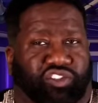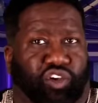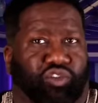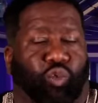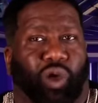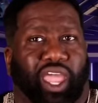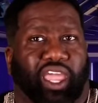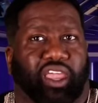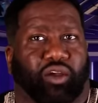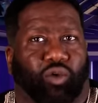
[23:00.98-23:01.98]
a certain
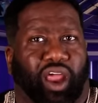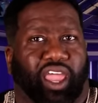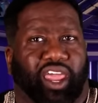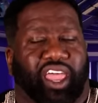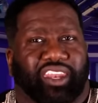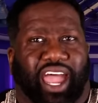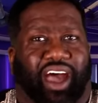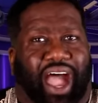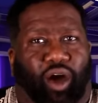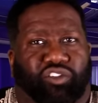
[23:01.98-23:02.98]
way, right?
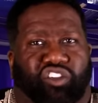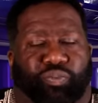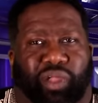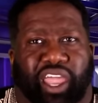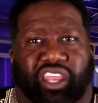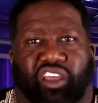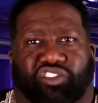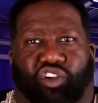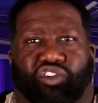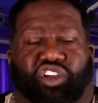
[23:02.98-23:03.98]
Now, I was explaining
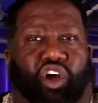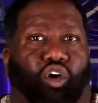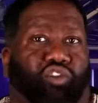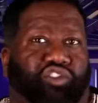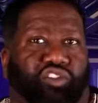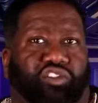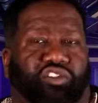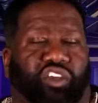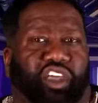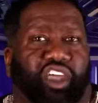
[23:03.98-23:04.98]
that certain
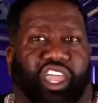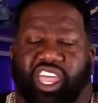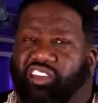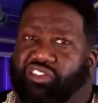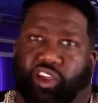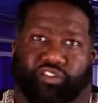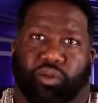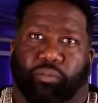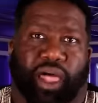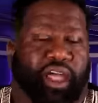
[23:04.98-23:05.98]
cultures, is
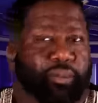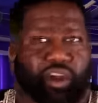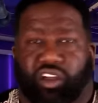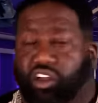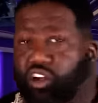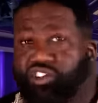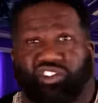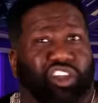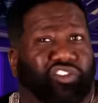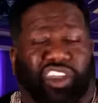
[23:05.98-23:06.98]
different. Black American culture
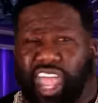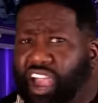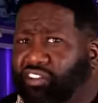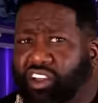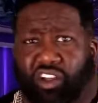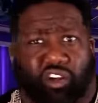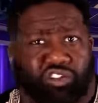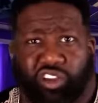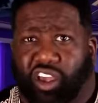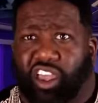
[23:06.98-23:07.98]
is different than African
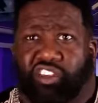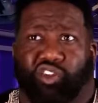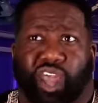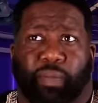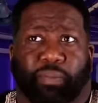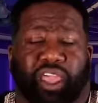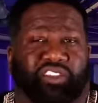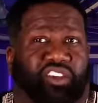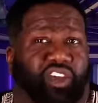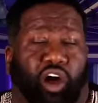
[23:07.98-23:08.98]
culture. So that
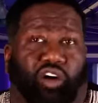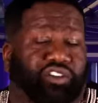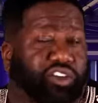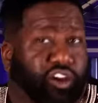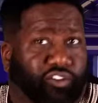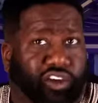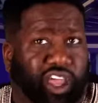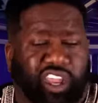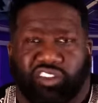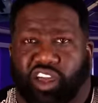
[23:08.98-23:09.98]
makes us all different.
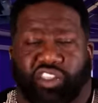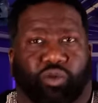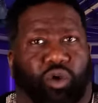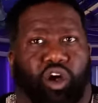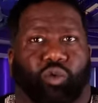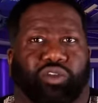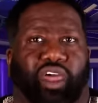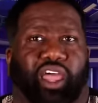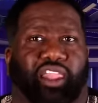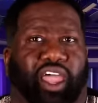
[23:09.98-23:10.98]
And there's nothing wrong with
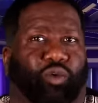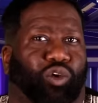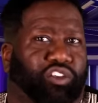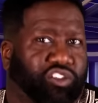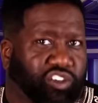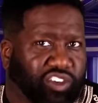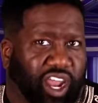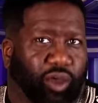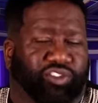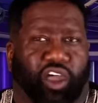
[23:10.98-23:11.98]
that. Like one sister
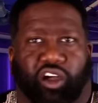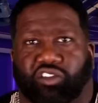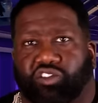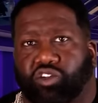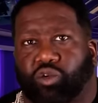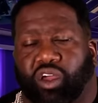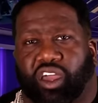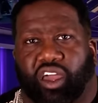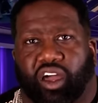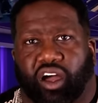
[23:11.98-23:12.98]
that I was talking to,
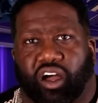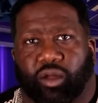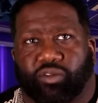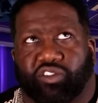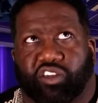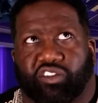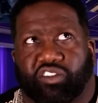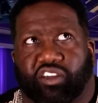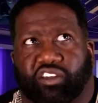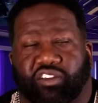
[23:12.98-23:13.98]
um,
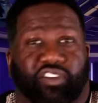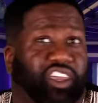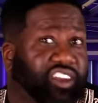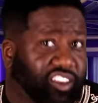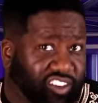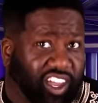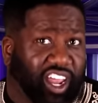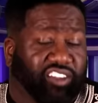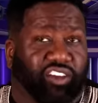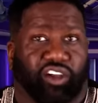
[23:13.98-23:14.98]
Sister Davina, and shout
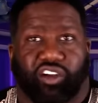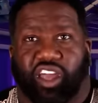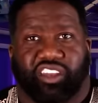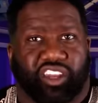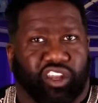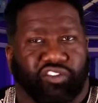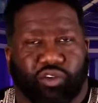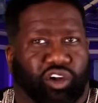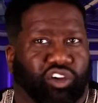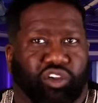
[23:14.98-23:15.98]
out to her. I did an
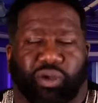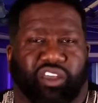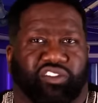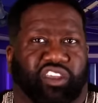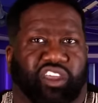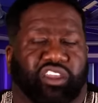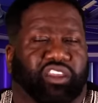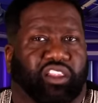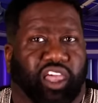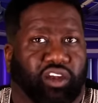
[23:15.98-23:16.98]
interview with her. You'll probably see
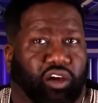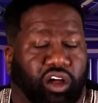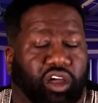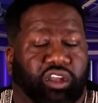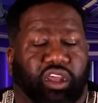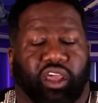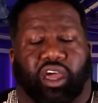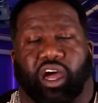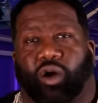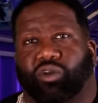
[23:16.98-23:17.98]
it later on
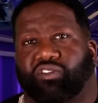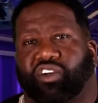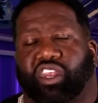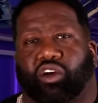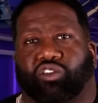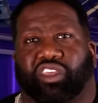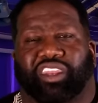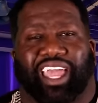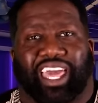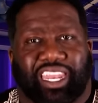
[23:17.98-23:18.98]
uh, when the videos
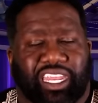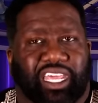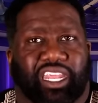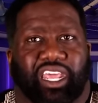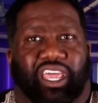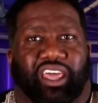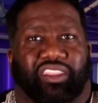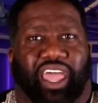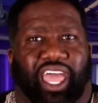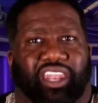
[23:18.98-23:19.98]
get edited.
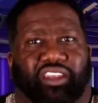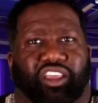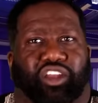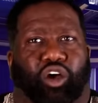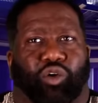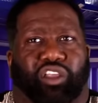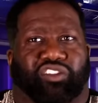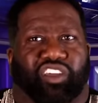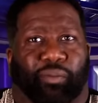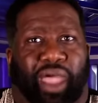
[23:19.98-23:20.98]
That, you know,
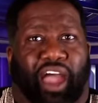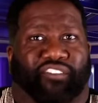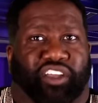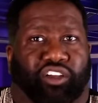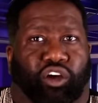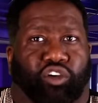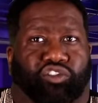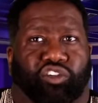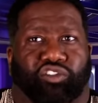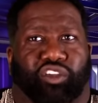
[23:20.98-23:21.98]
in some African
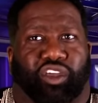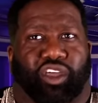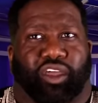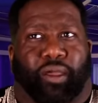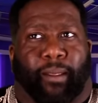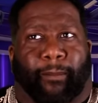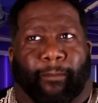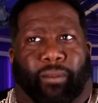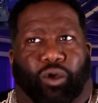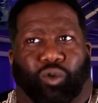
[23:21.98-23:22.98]
cultures,
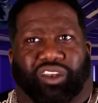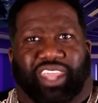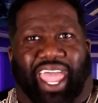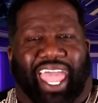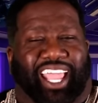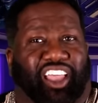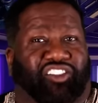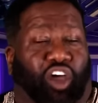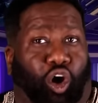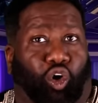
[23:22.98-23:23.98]
when dad
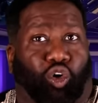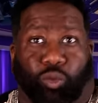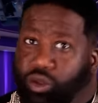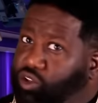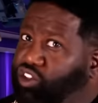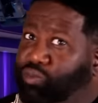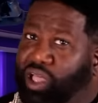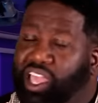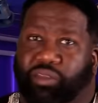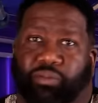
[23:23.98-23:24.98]
gets home, what is
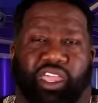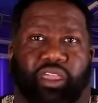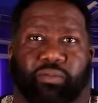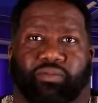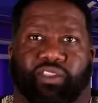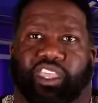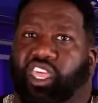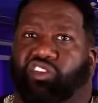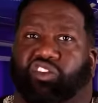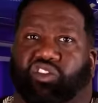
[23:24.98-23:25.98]
explained to me,
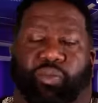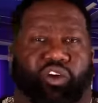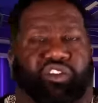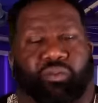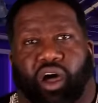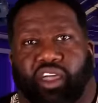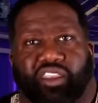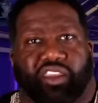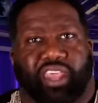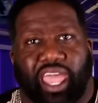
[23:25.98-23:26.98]
kids aren't supposed to
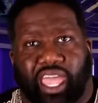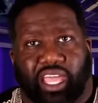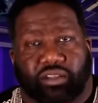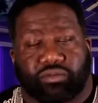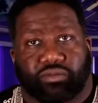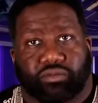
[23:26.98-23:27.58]
bother the dad